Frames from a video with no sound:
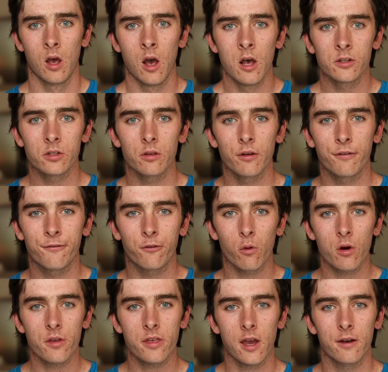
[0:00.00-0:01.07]
So, the
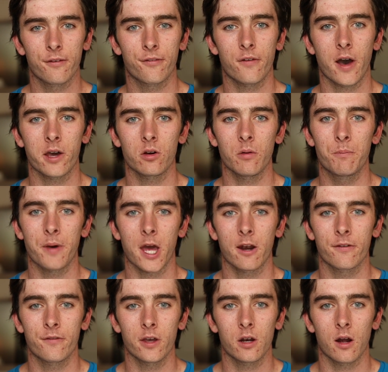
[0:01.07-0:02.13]
fourth and final
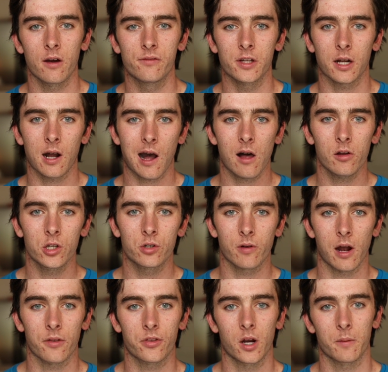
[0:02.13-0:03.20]
benefit of the college
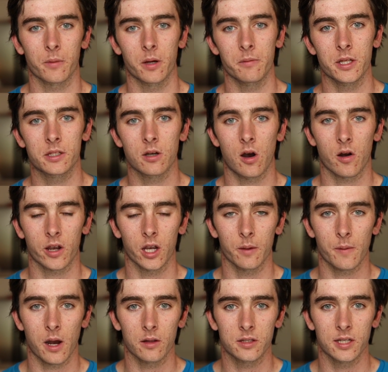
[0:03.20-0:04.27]
route that I'm going to be talking
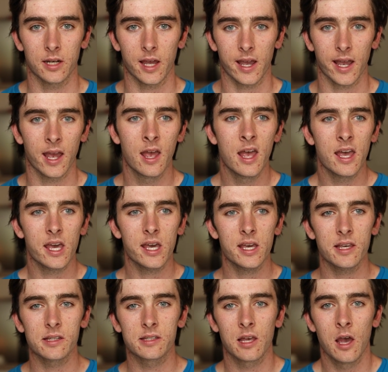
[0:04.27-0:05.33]
about today
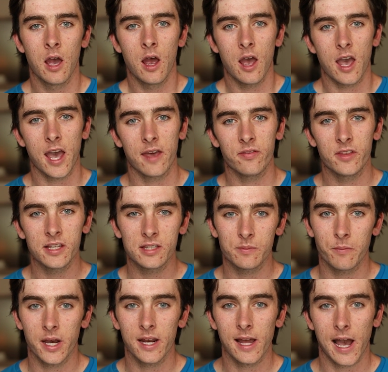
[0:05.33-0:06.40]
is, and this
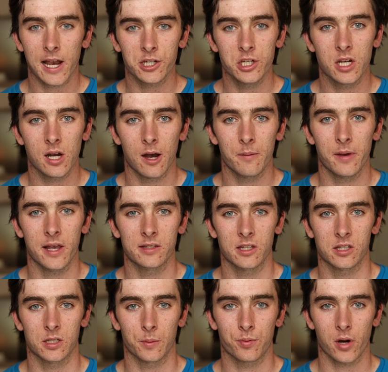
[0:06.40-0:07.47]
might actually come as a
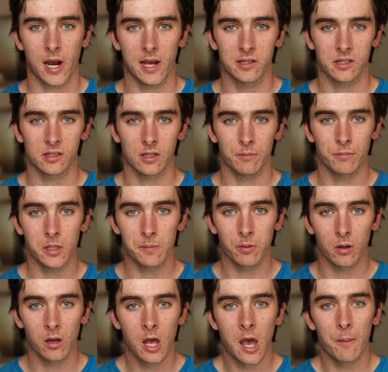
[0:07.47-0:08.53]
surprise to some
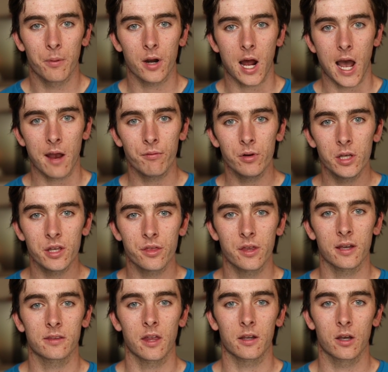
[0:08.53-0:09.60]
people, but I really
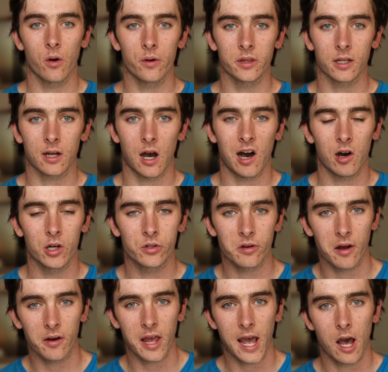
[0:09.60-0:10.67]
think that going the college
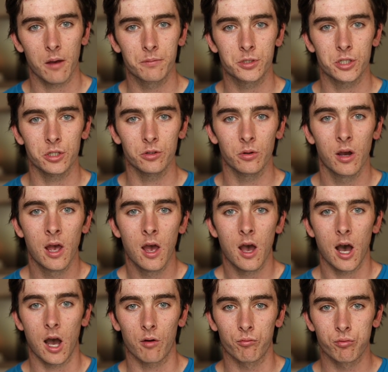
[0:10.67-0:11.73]
route helps you
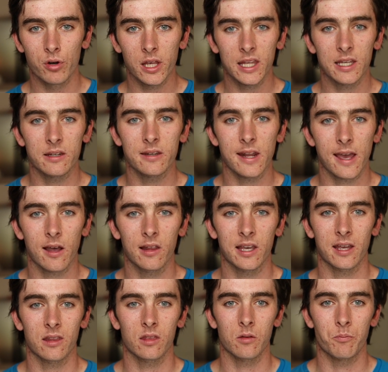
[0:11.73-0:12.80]
uh, really nail
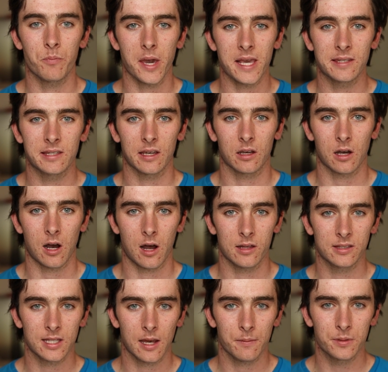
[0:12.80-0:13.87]
in the basic
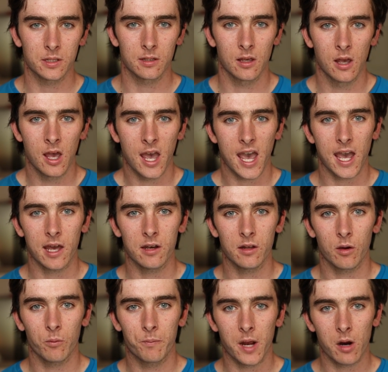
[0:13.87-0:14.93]
concepts. And
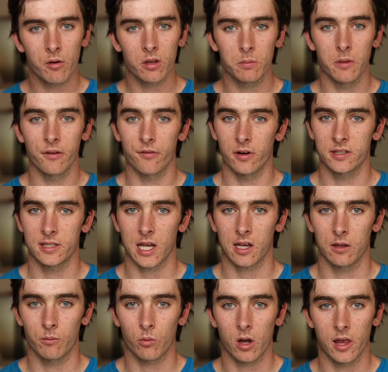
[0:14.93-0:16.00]
bear with me for a
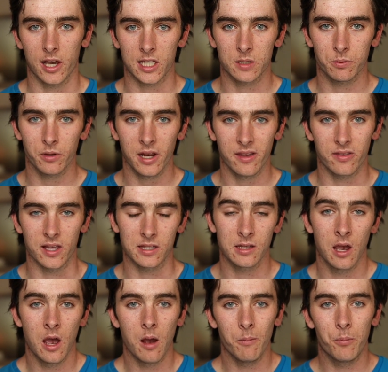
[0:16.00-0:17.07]
second while I explain this,
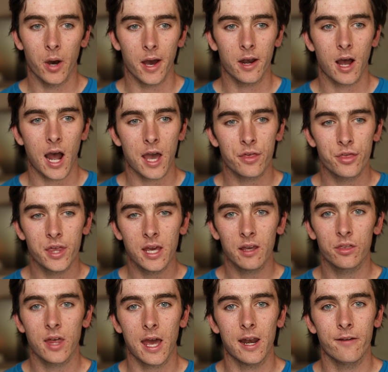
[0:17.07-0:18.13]
but I
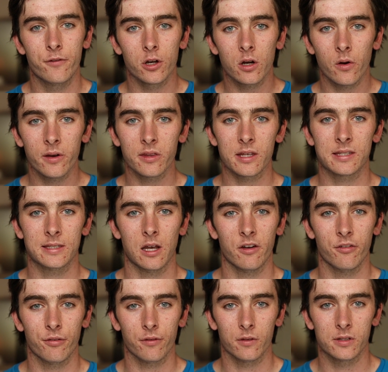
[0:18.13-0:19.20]
think that if you're going the
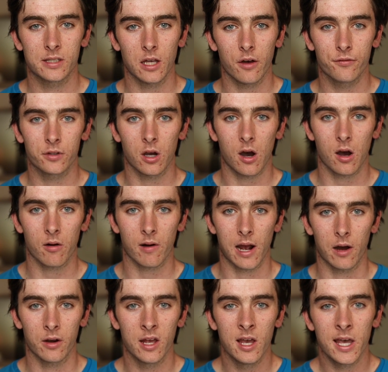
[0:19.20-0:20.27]
self self-taught
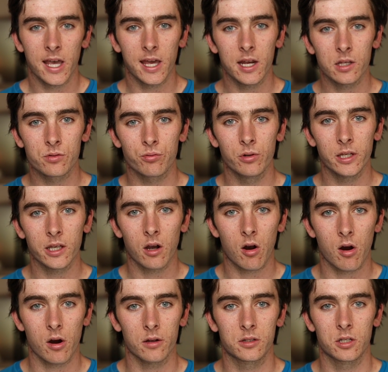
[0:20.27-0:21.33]
route, it is really
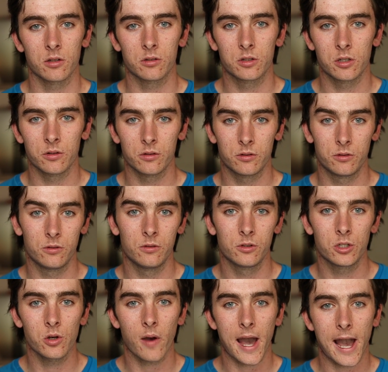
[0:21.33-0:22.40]
hard to, to
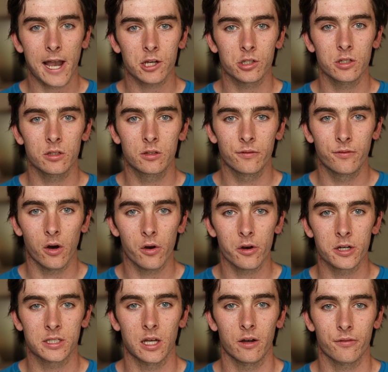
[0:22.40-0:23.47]
to actually devote
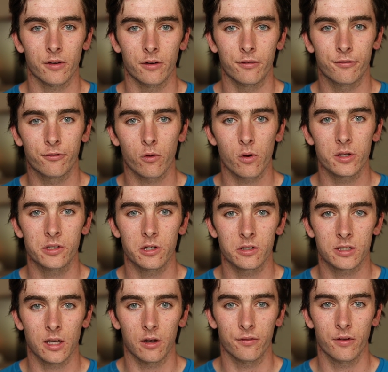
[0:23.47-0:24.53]
yourself and force
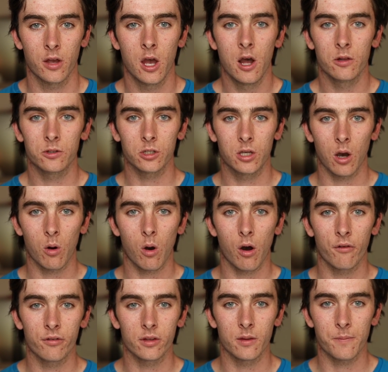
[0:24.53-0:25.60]
yourself to go
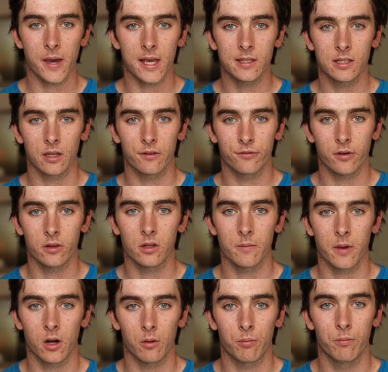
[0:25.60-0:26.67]
over the basic
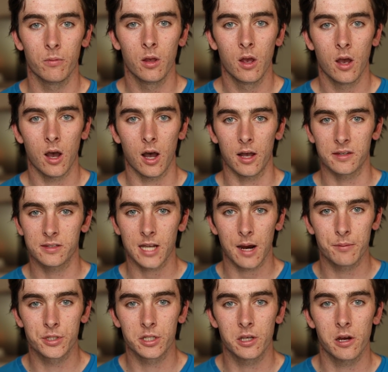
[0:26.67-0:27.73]
fundamental uh,
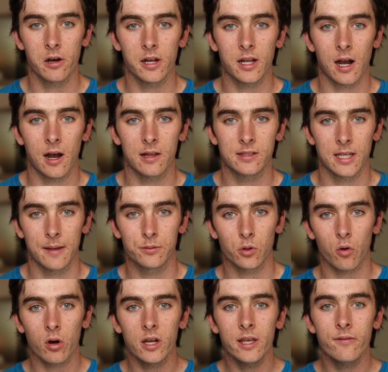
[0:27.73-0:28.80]
cybersecurity concepts
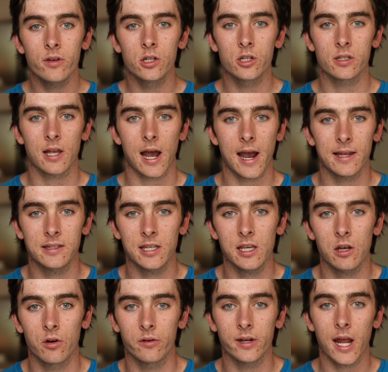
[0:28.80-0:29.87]
or even just IT
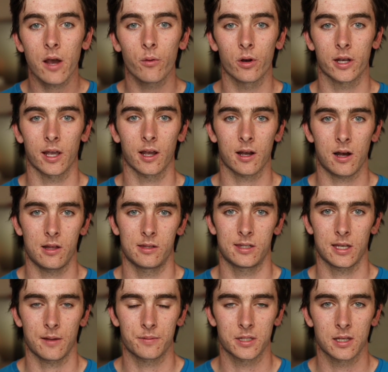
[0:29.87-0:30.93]
or networking
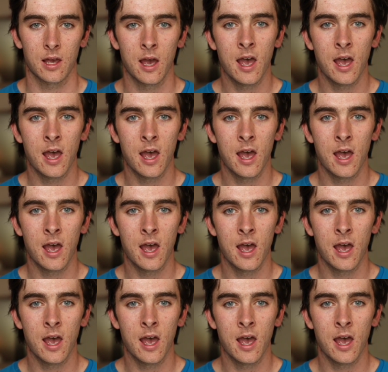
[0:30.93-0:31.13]
concepts.